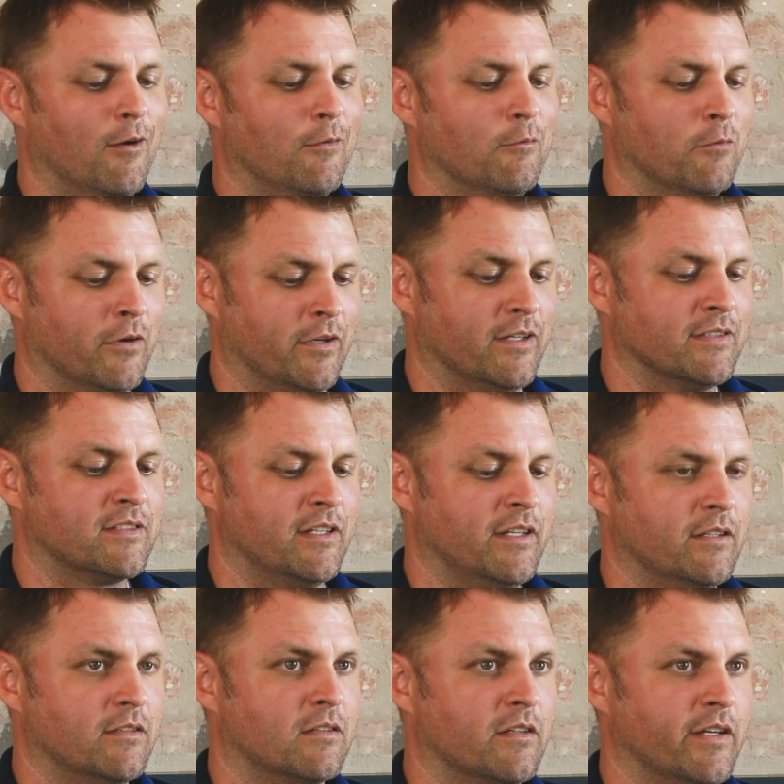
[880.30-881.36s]
we're going to
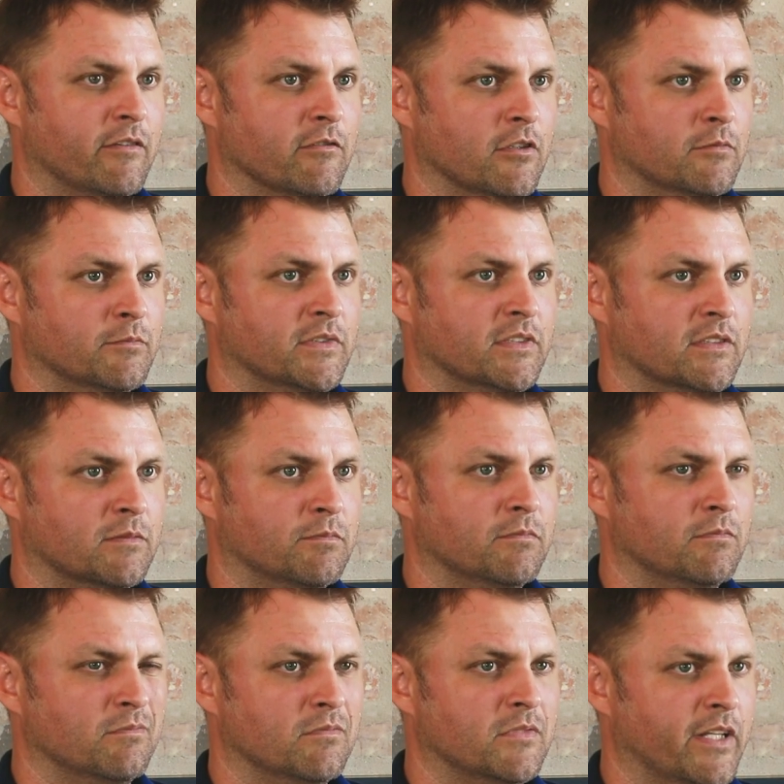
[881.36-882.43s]
see clean rooms as,
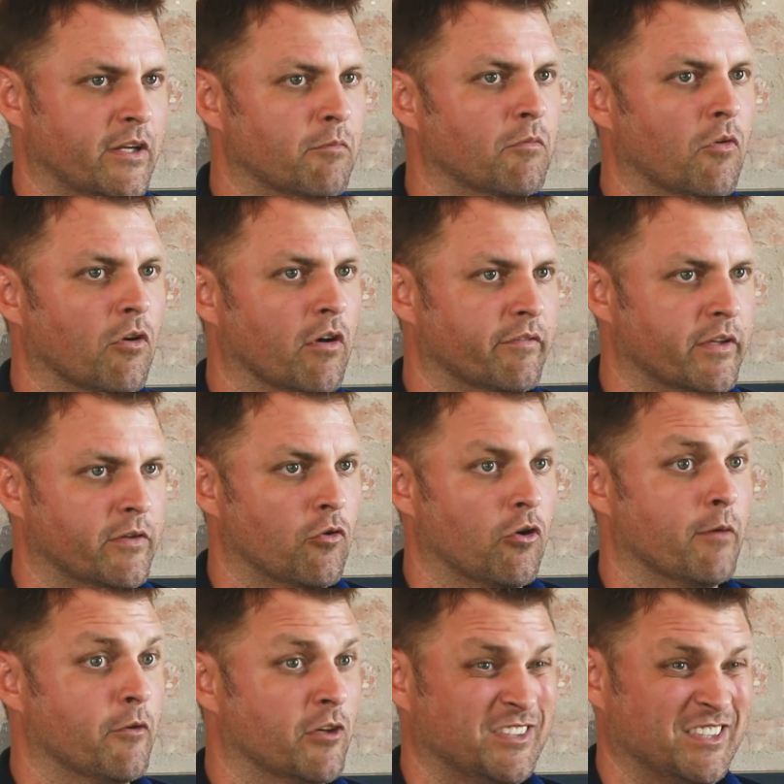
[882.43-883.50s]
more of the
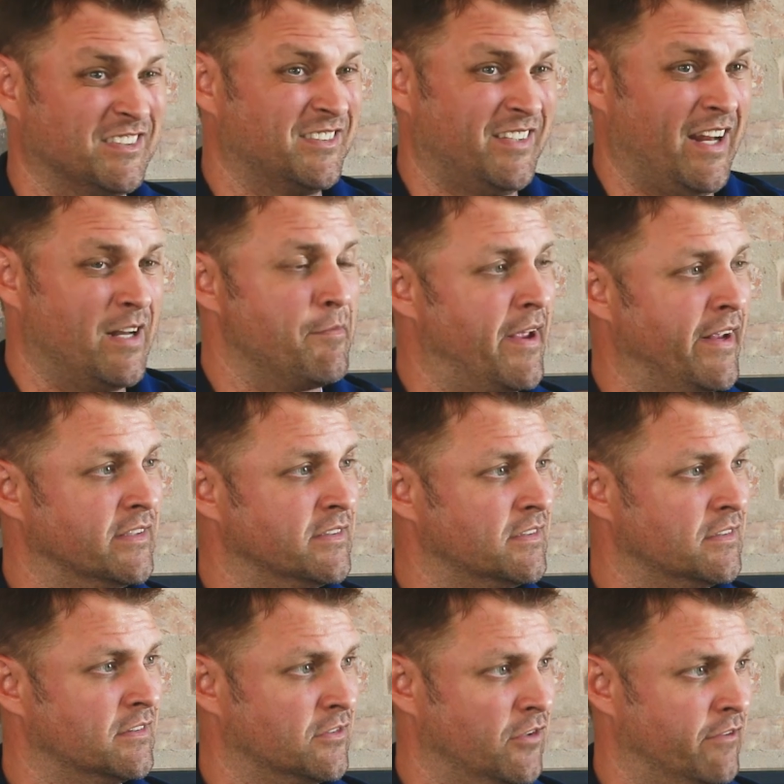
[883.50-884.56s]
norm, or just database
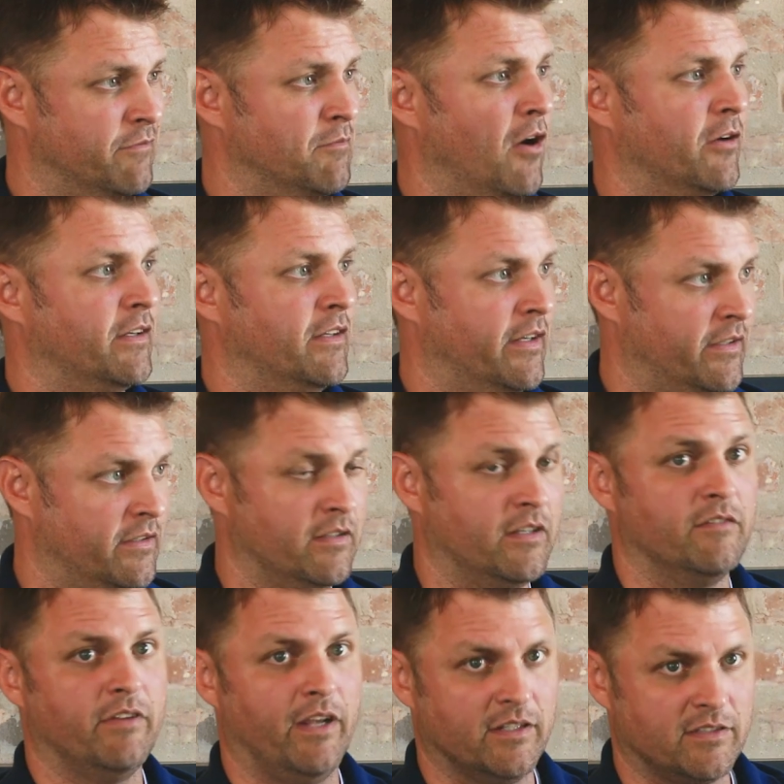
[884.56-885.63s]
sort of marketing,
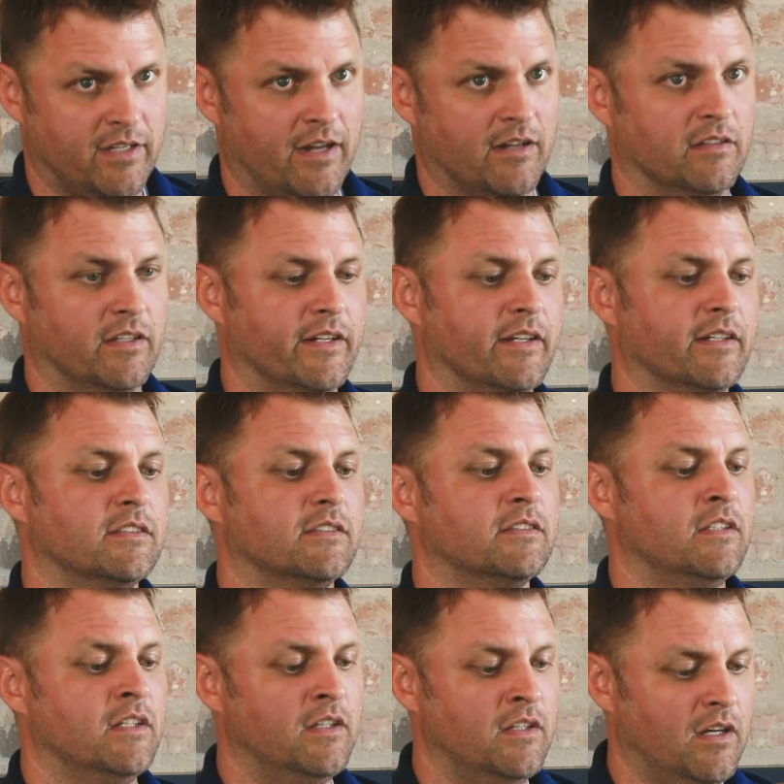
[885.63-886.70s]
advanced analytics,
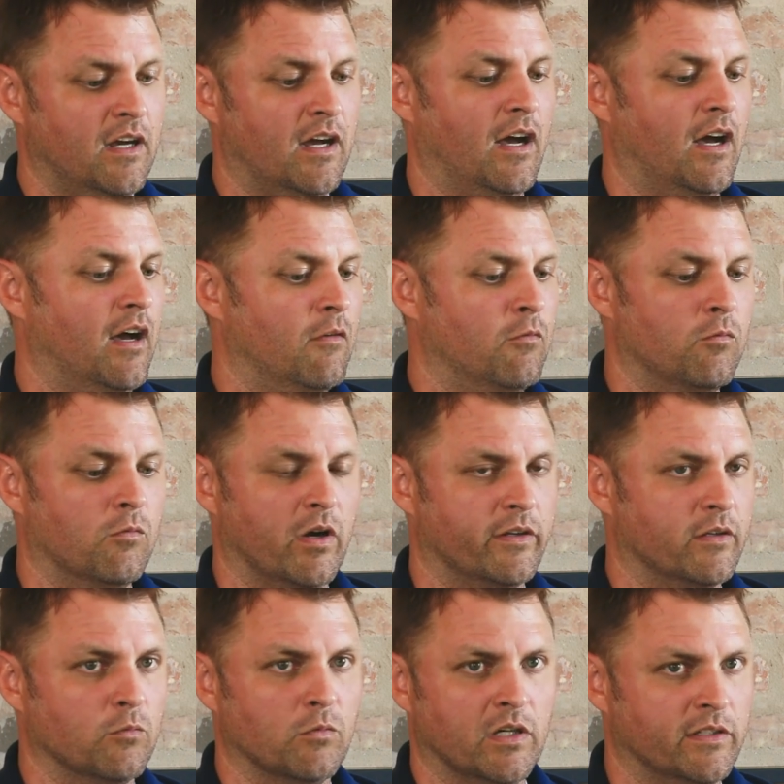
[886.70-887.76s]

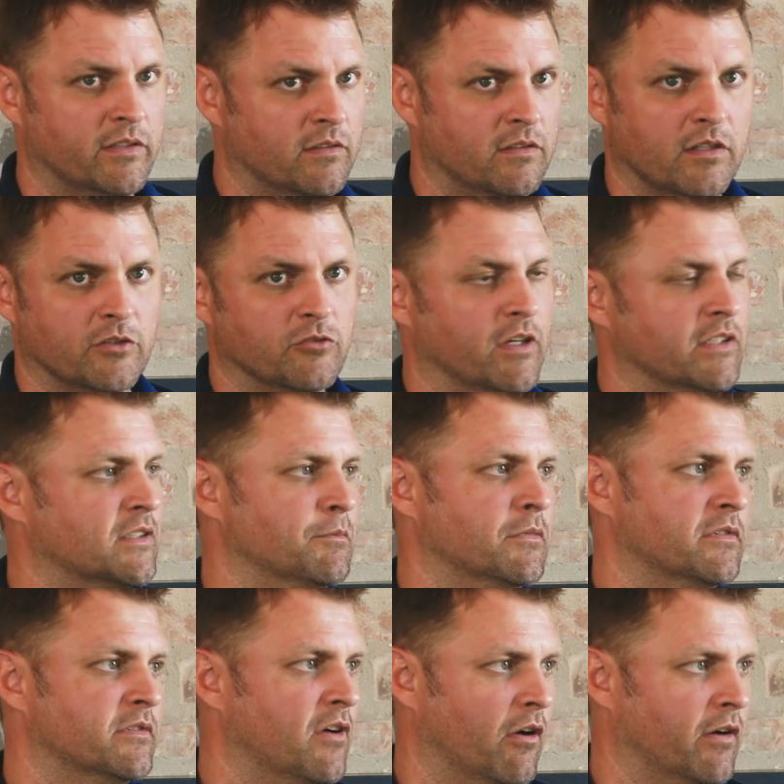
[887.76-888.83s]
one-to-one
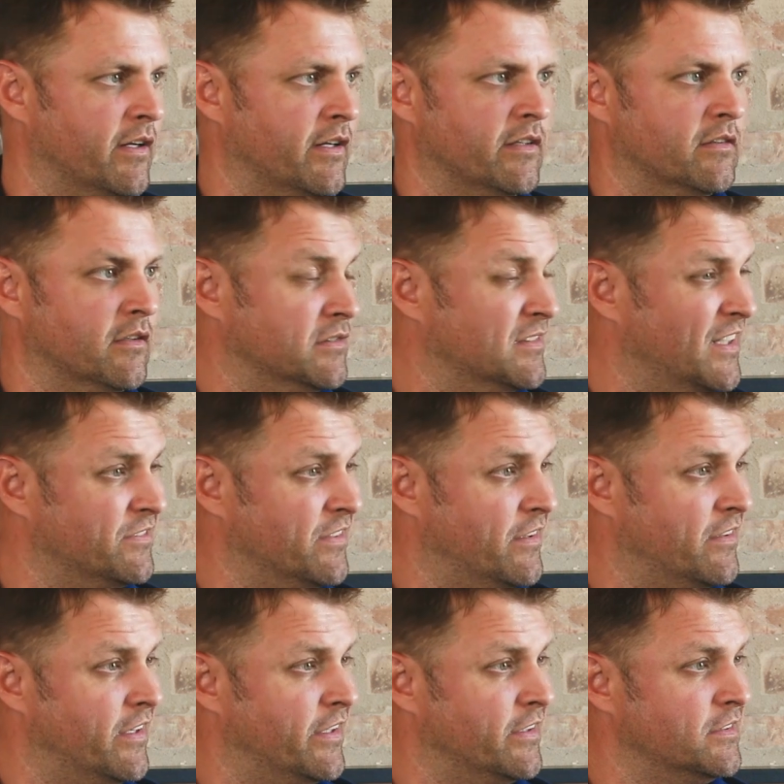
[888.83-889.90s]
addressable targeting, those types of
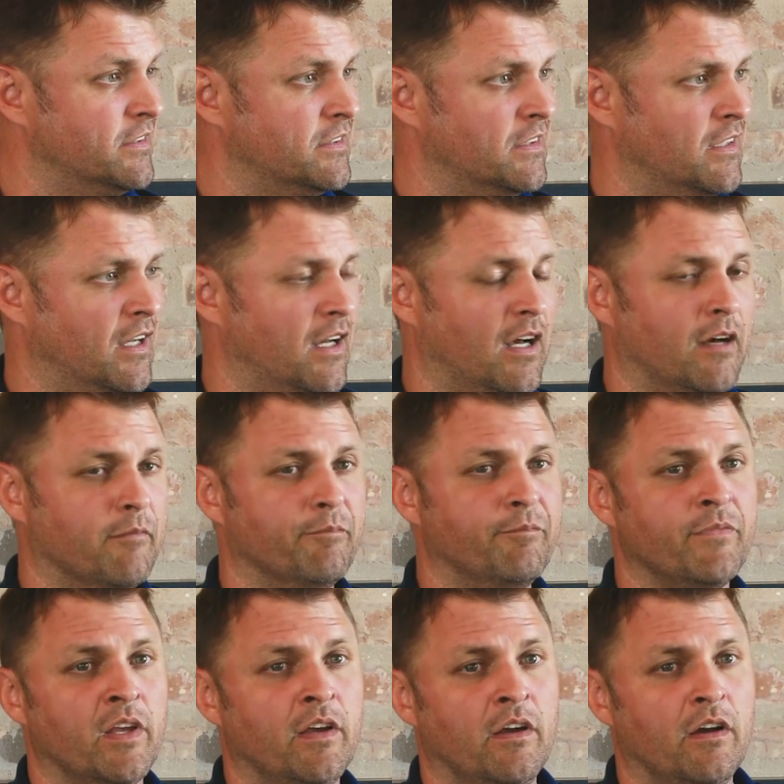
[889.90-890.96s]
things are
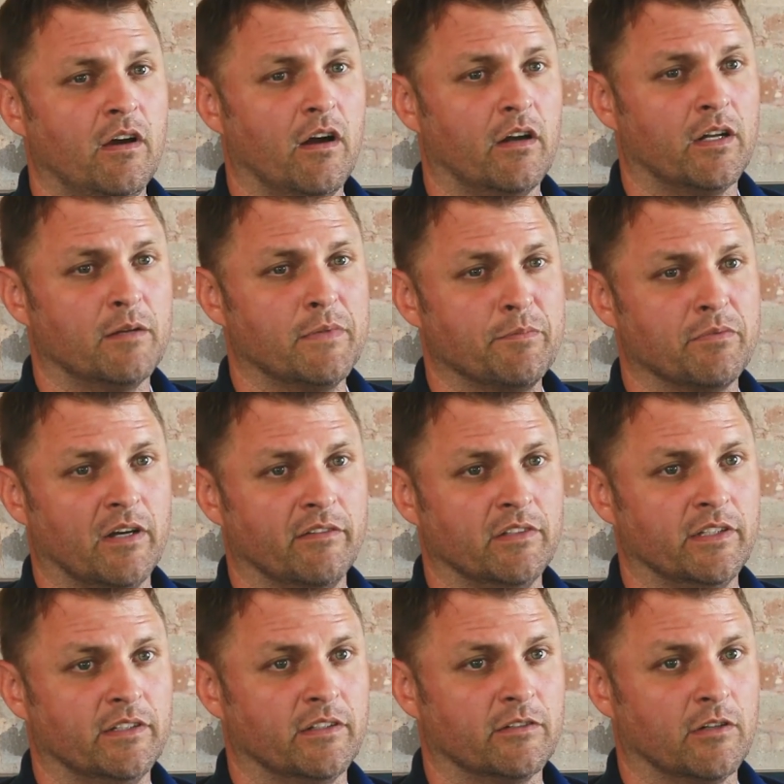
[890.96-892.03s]
going to be
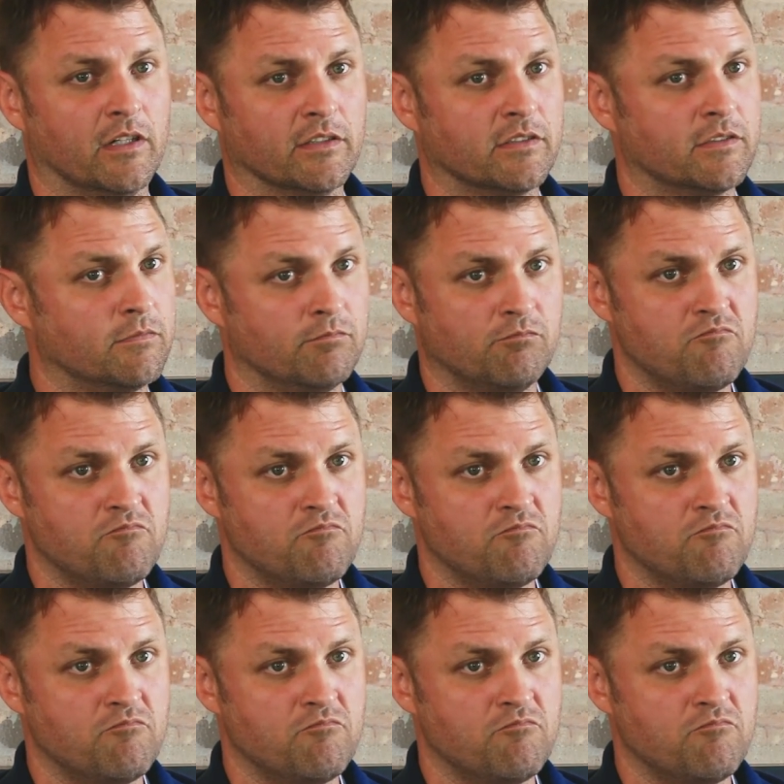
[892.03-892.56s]
prevalent across,